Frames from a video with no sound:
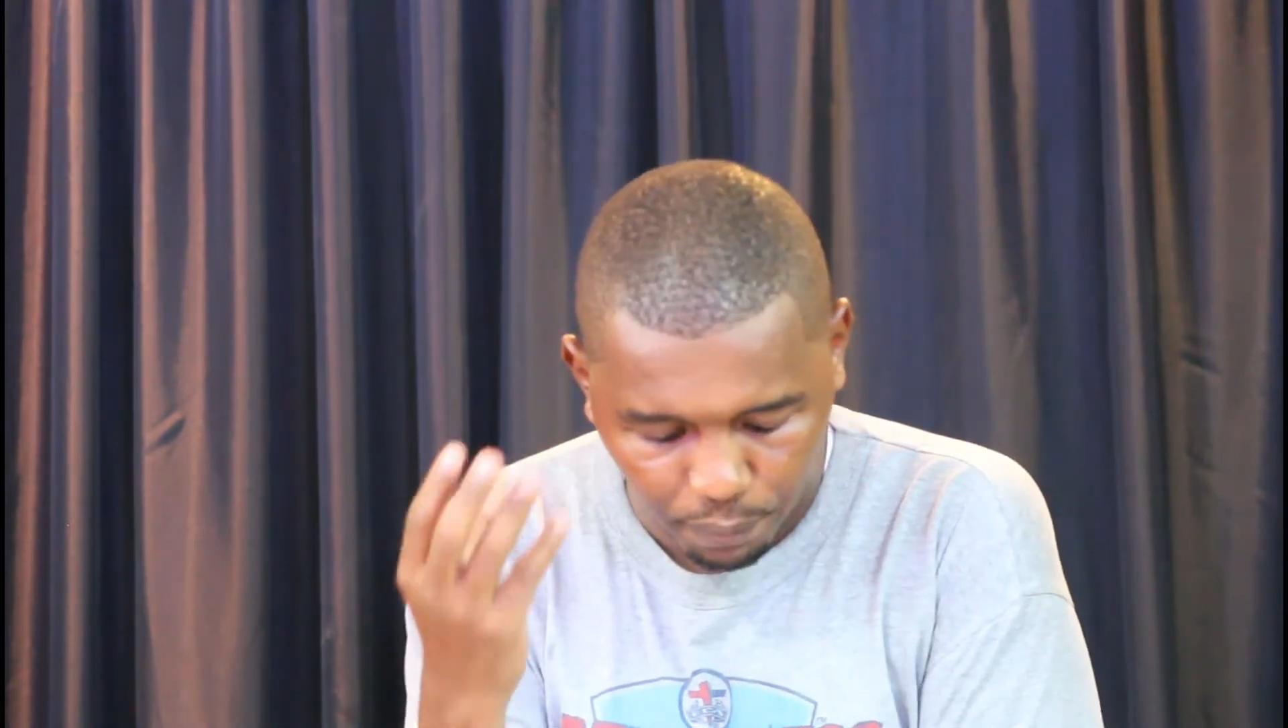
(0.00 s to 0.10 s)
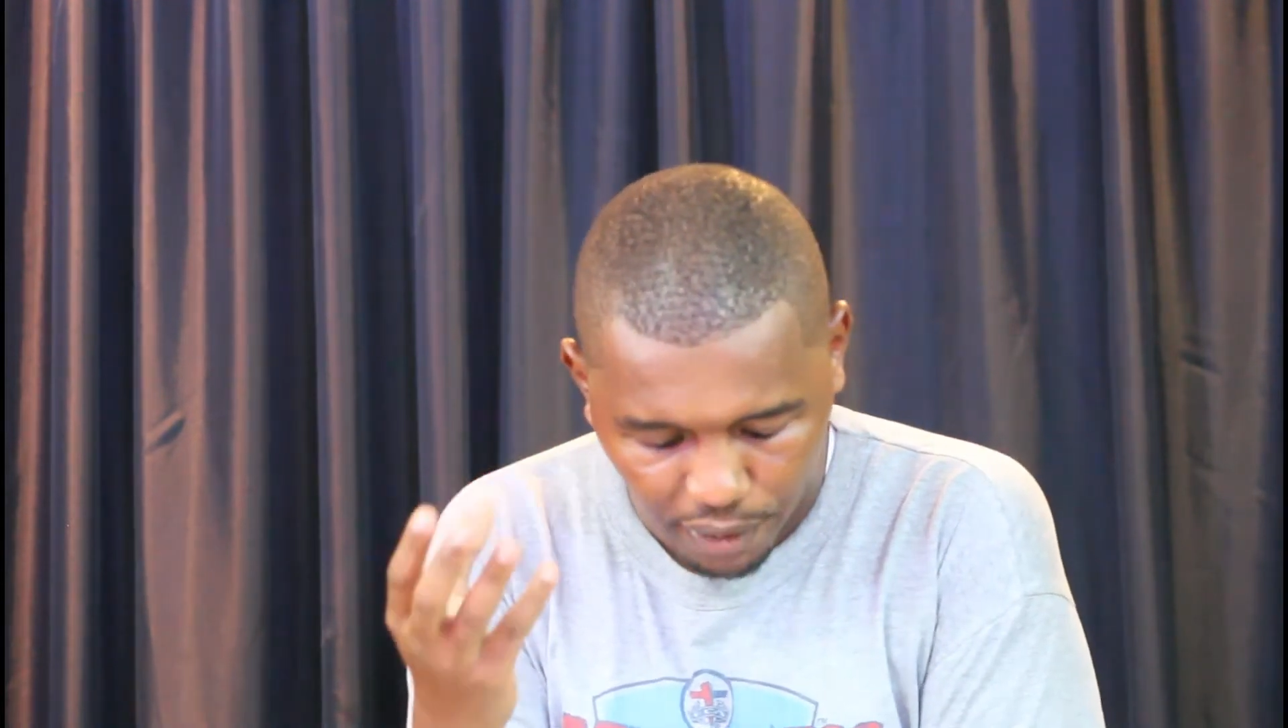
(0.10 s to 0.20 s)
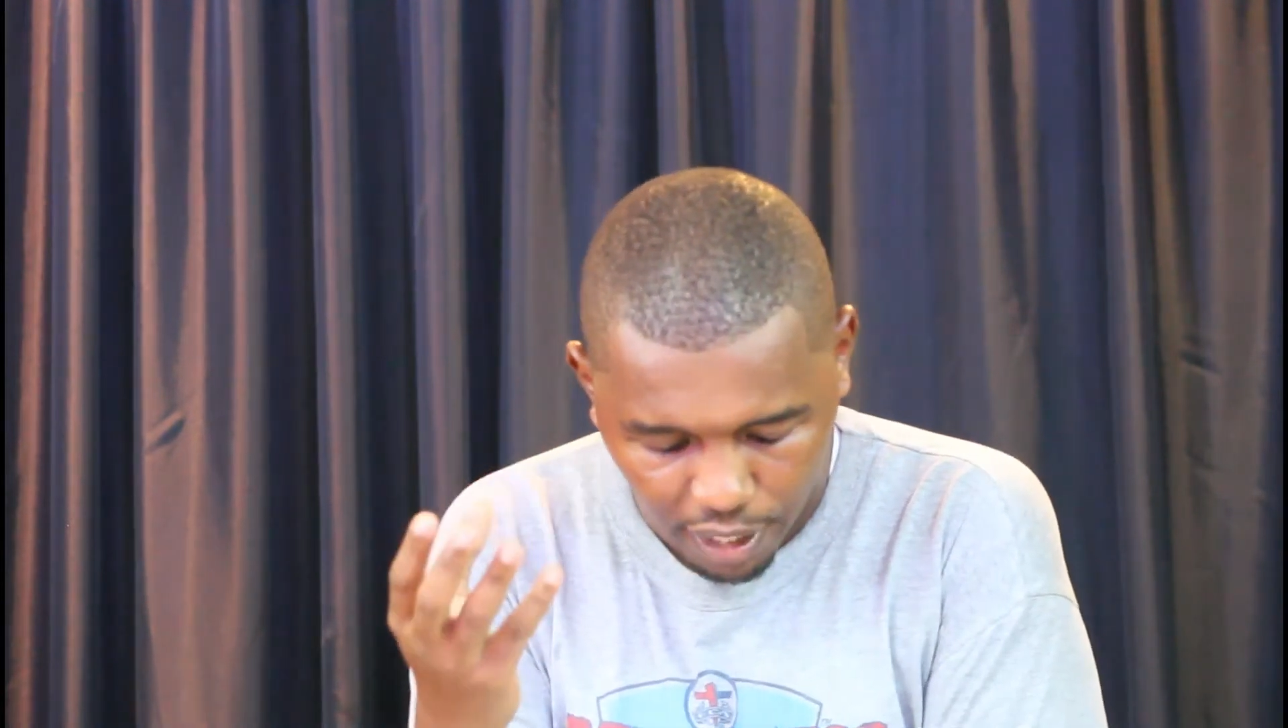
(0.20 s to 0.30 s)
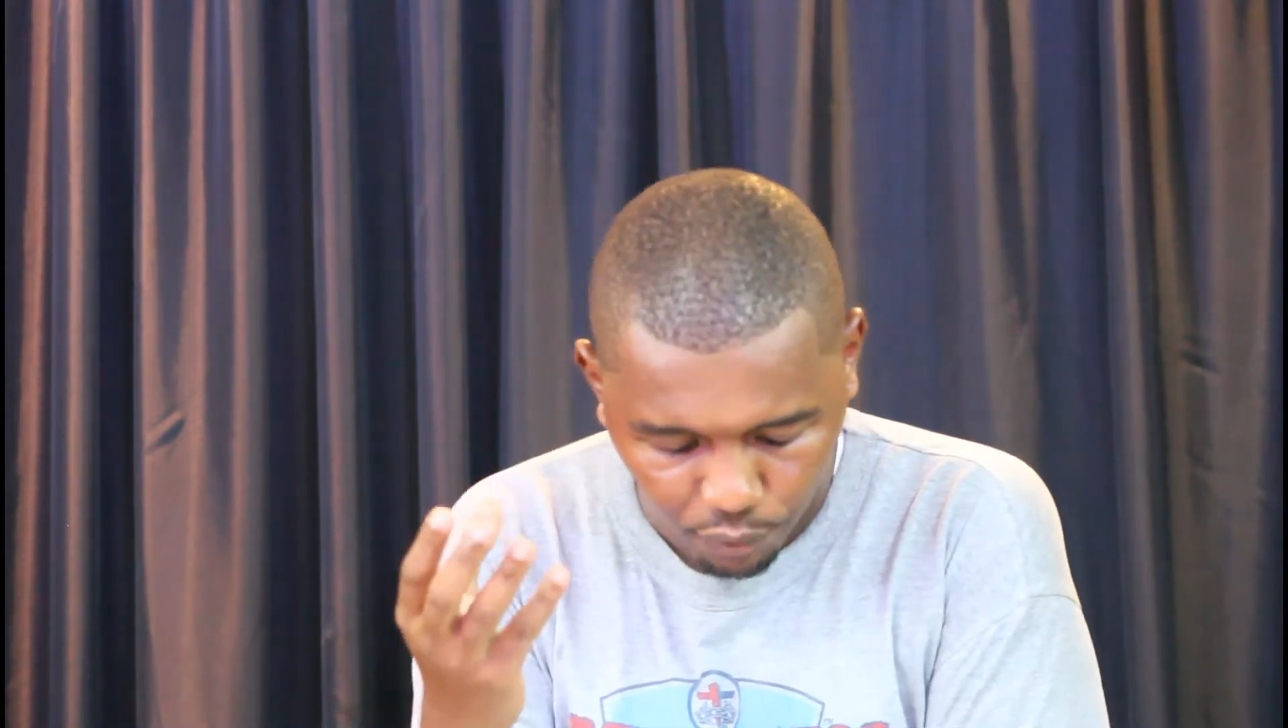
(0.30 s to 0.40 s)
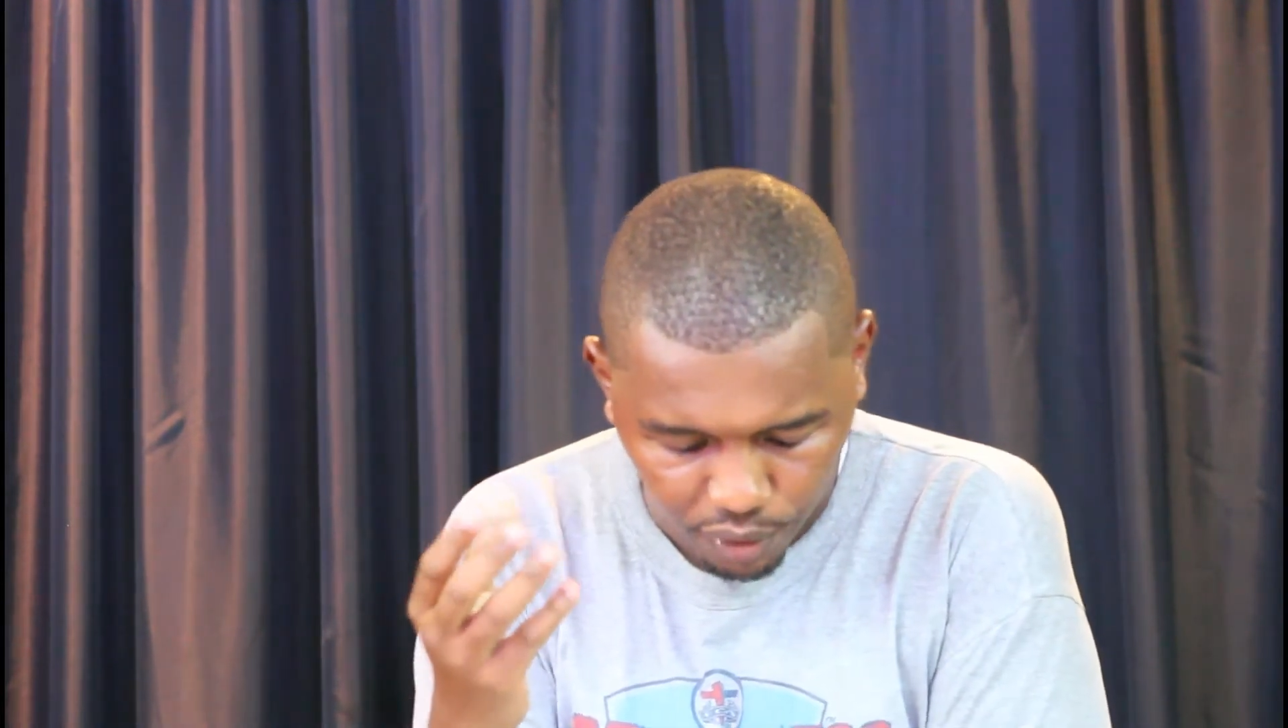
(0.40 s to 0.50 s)

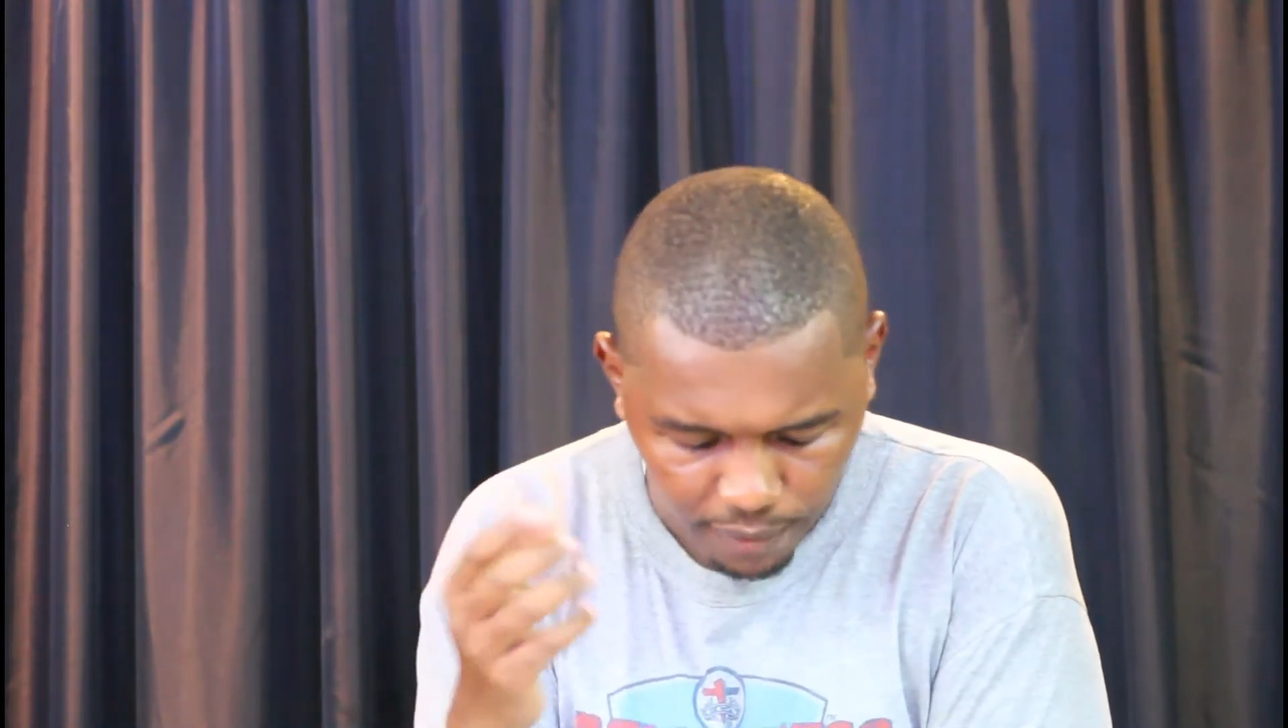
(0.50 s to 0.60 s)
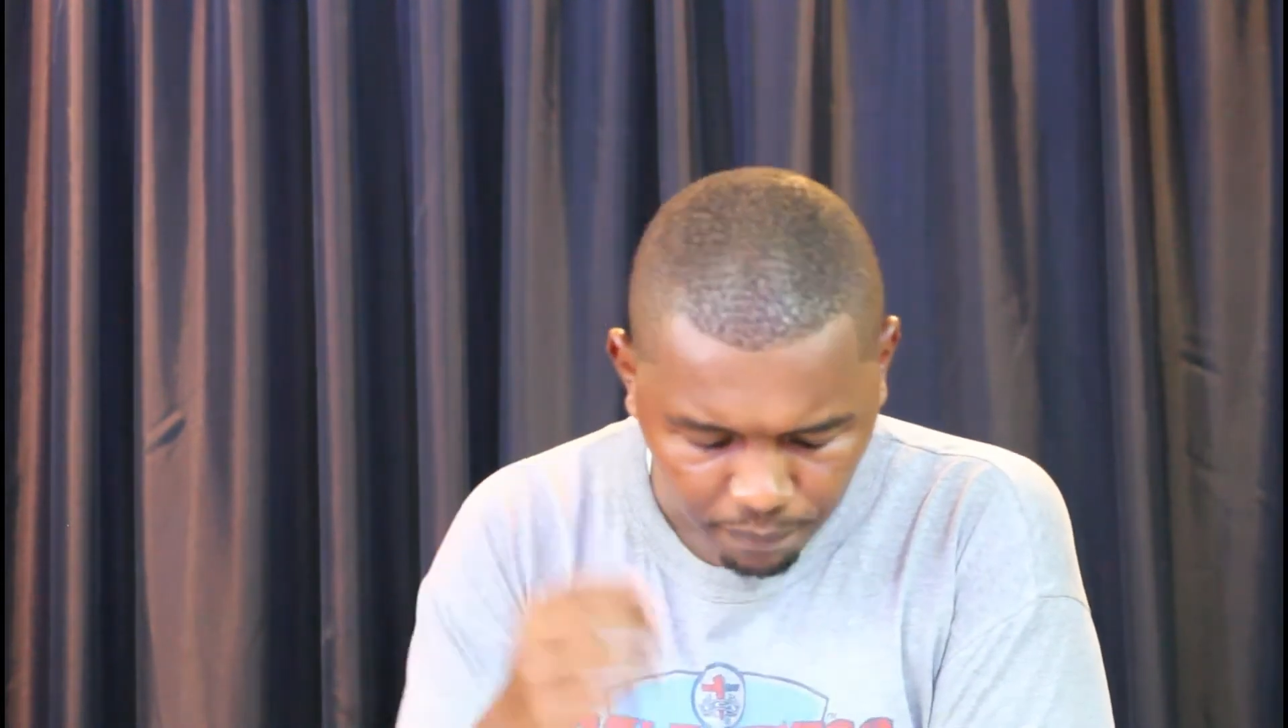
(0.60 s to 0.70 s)
proud.